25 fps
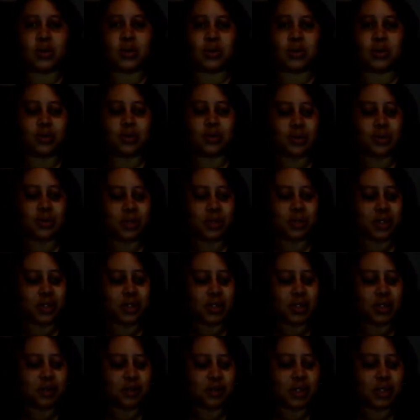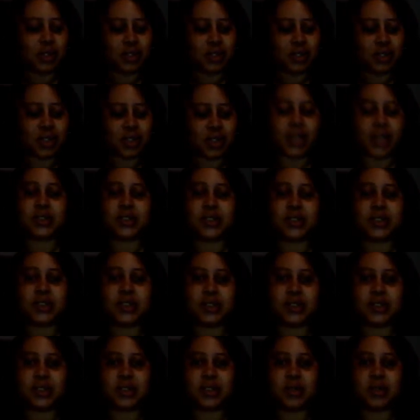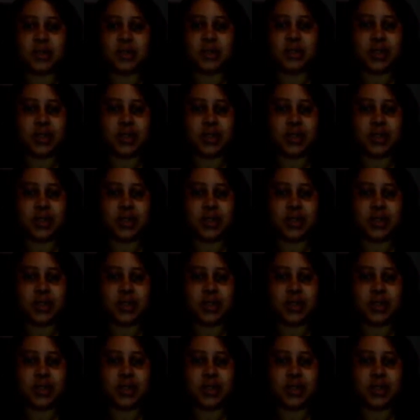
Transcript: but it's actually soap.